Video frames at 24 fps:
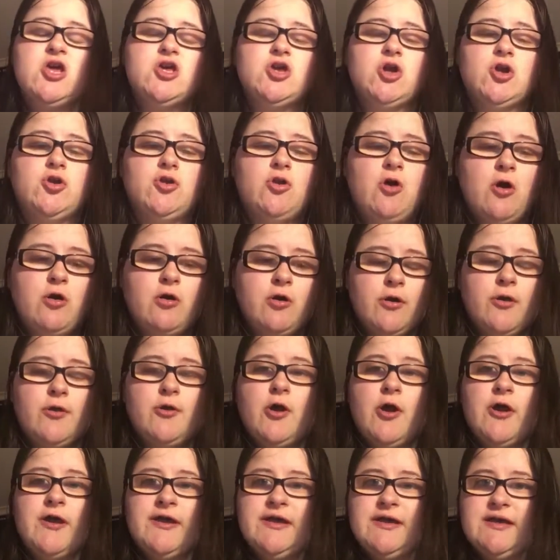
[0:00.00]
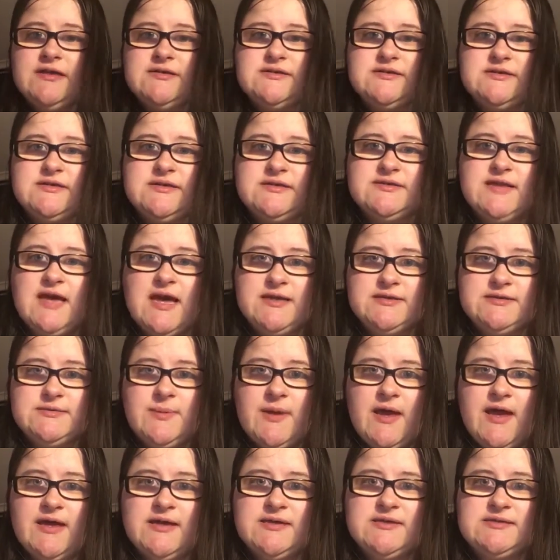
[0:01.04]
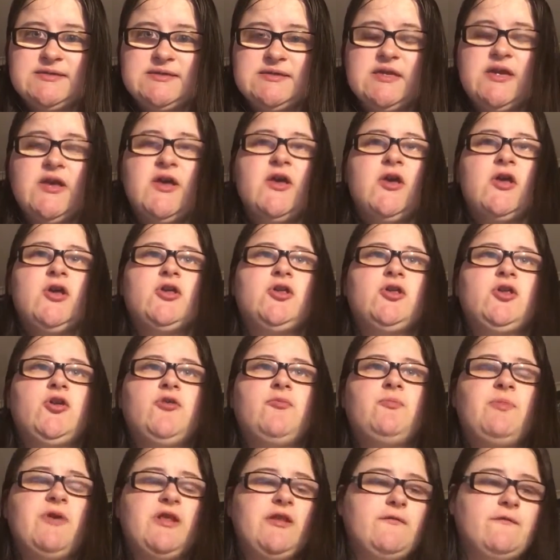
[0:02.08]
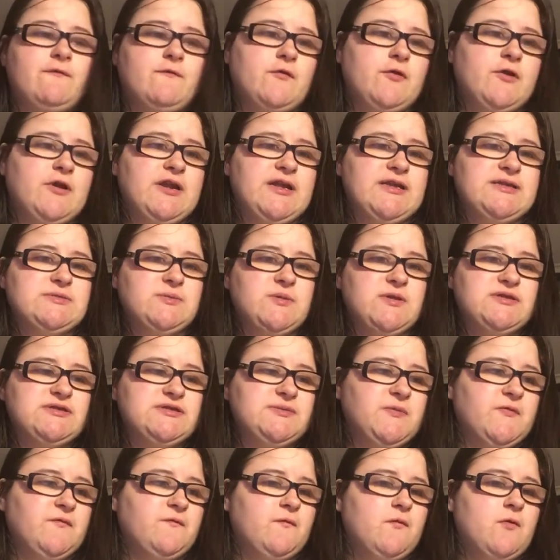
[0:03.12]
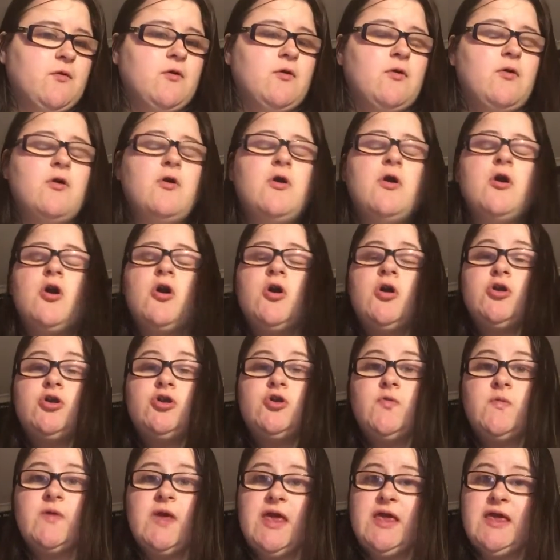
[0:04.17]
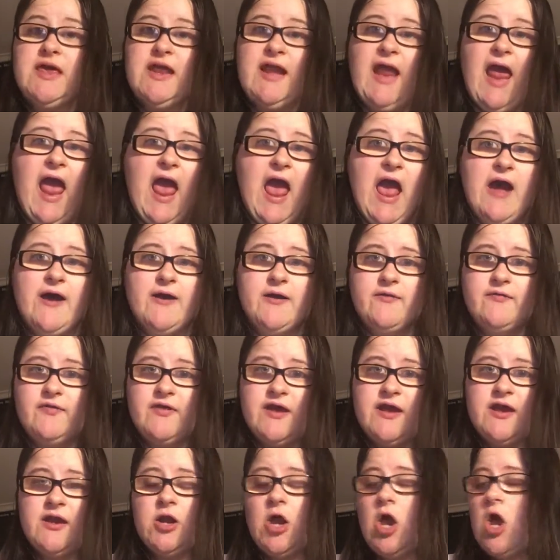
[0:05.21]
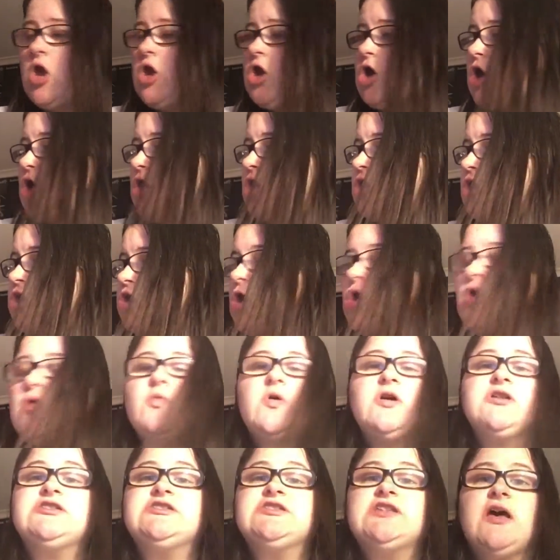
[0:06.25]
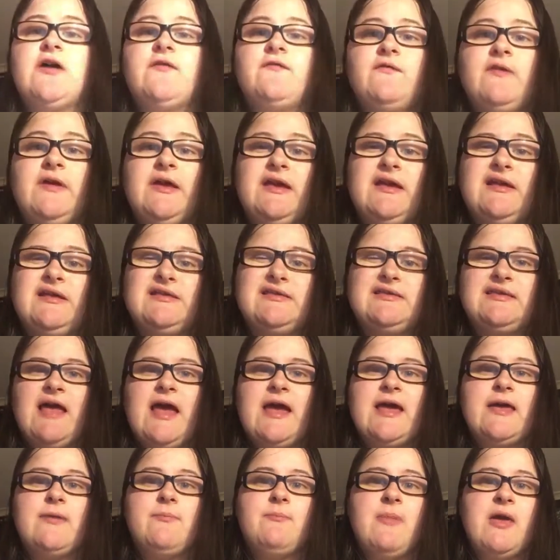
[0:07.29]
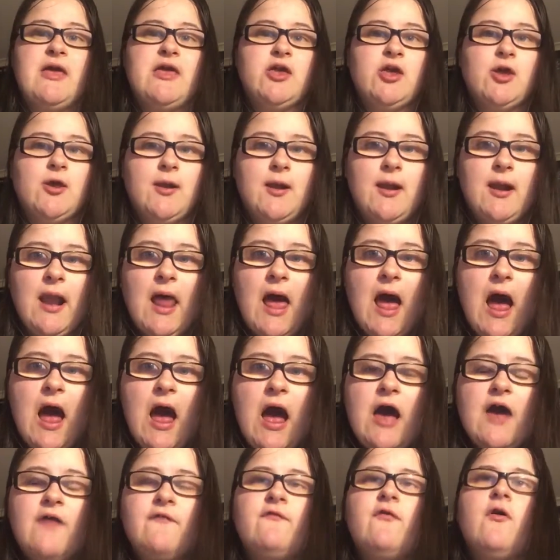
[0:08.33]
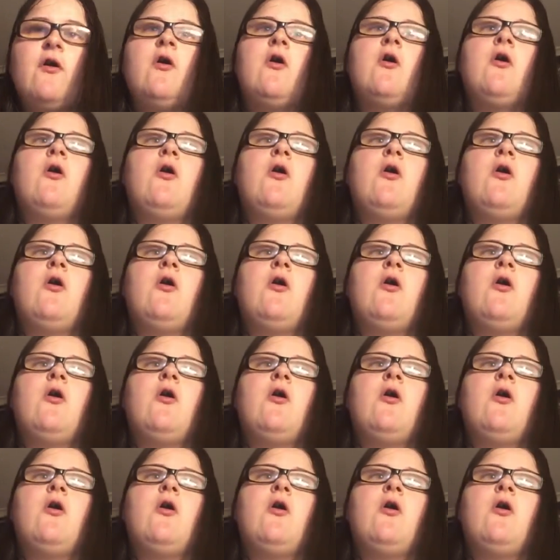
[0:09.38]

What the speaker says: you're not going to go into this headspace. You've been through this once before. You can get out of it. Go watch something that can make you laugh.